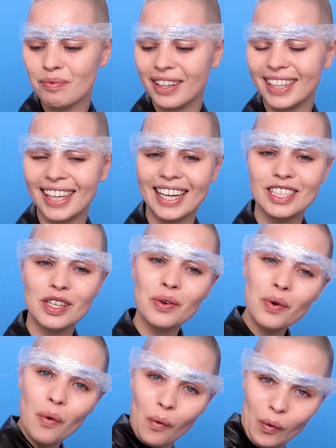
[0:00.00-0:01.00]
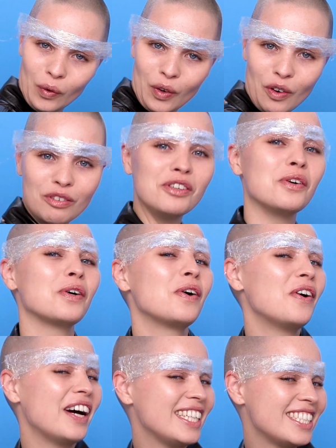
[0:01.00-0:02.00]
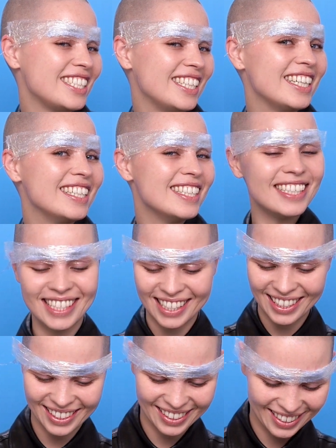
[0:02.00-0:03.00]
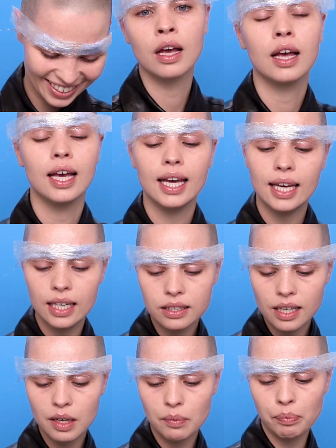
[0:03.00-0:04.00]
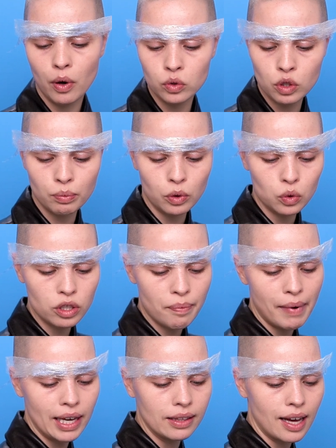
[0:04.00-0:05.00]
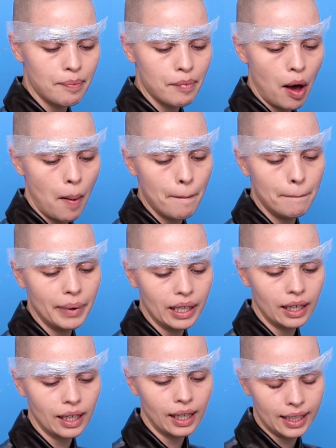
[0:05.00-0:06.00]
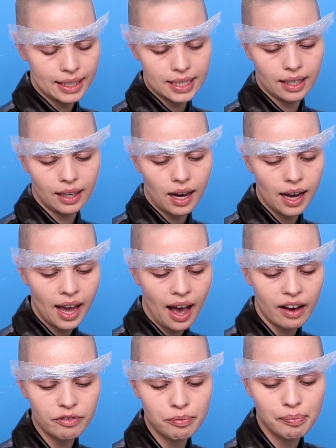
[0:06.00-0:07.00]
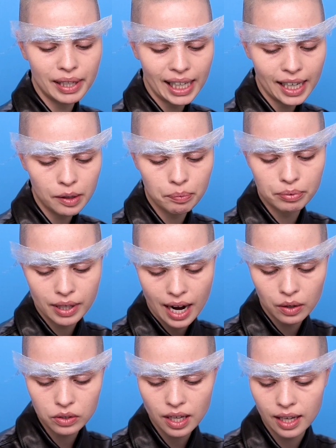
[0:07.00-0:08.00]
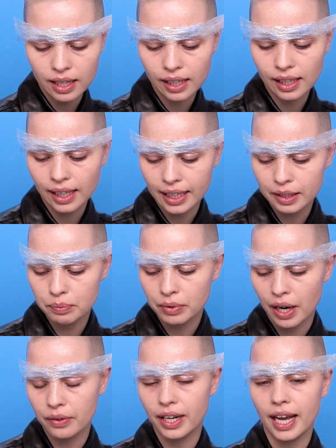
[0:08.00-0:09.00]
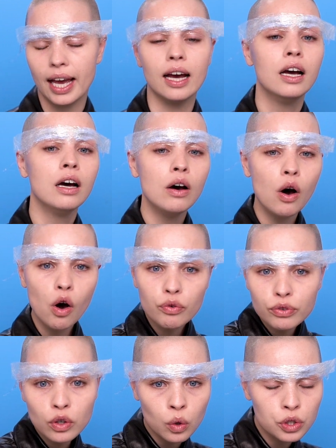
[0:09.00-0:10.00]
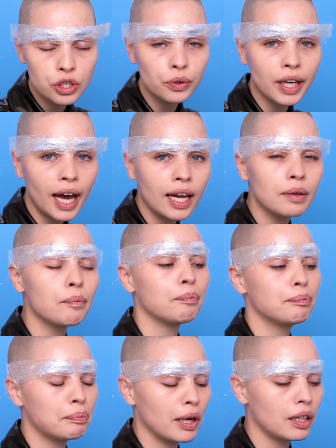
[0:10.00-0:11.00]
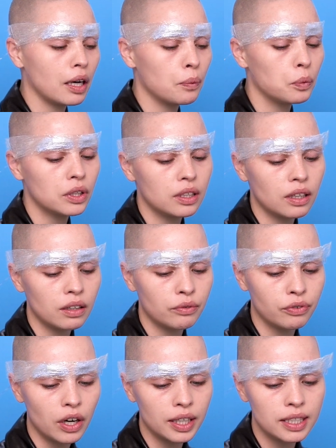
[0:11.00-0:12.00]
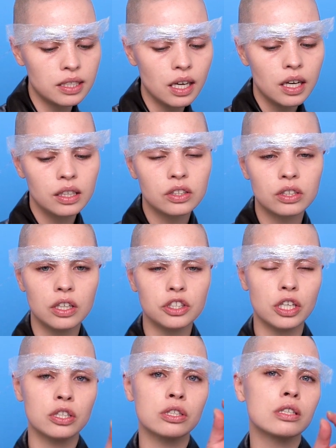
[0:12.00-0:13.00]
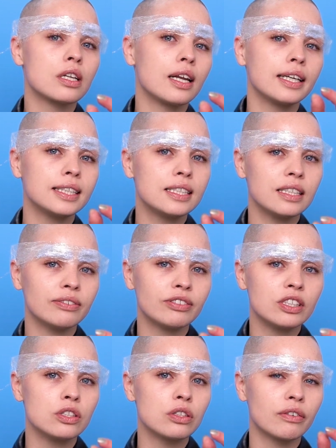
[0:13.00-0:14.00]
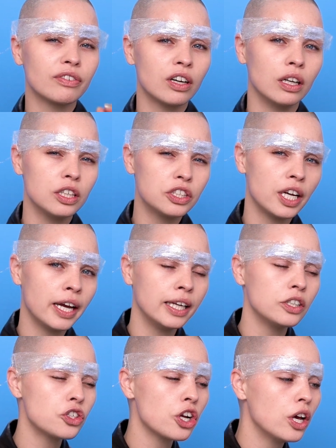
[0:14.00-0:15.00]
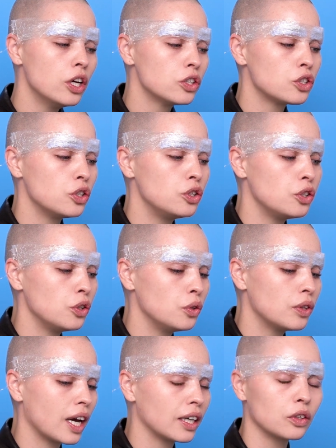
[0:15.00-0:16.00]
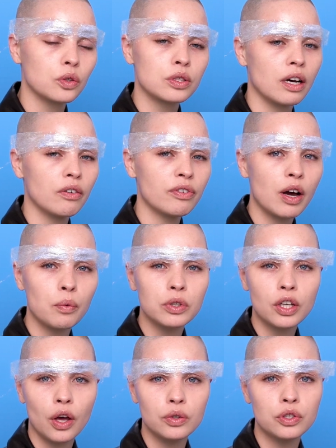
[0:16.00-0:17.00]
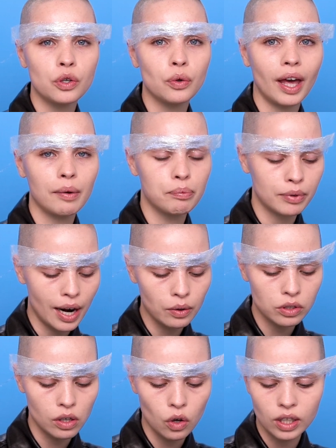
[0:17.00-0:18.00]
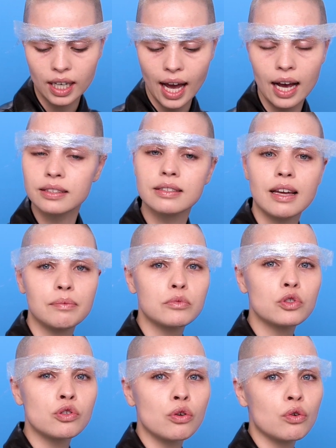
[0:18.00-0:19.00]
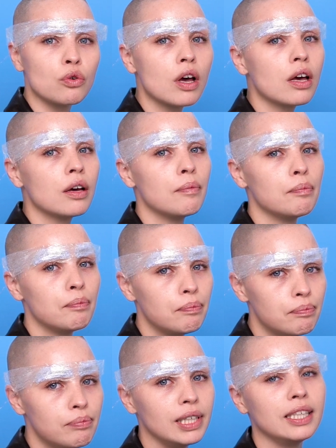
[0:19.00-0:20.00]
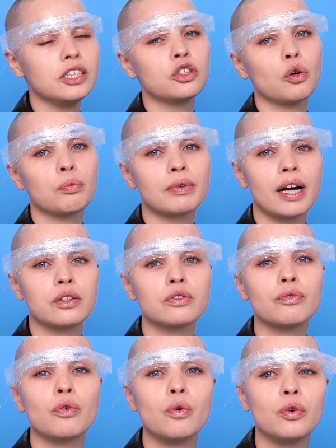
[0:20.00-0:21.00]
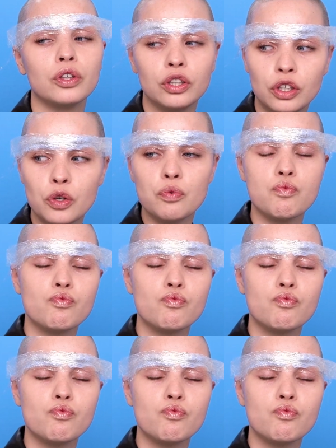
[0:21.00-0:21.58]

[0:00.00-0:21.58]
I'm going to get to all of your questions. Is it possible to make them a bit lighter? I have black brows and light brown hair. Of course you can, but I wouldn't advise such a slight difference of color change to do that yourself. I would go to a brow salon and ask them to bleach your brows for you.